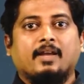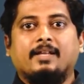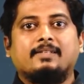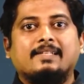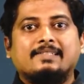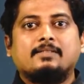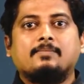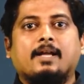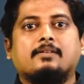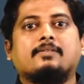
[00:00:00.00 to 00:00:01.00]
It doesn't
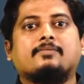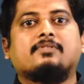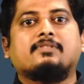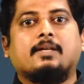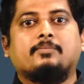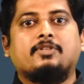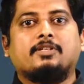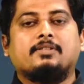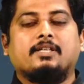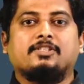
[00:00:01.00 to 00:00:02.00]
matter
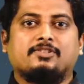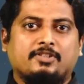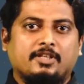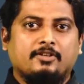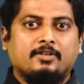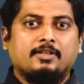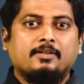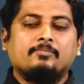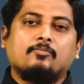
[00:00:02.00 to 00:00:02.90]
subject is singular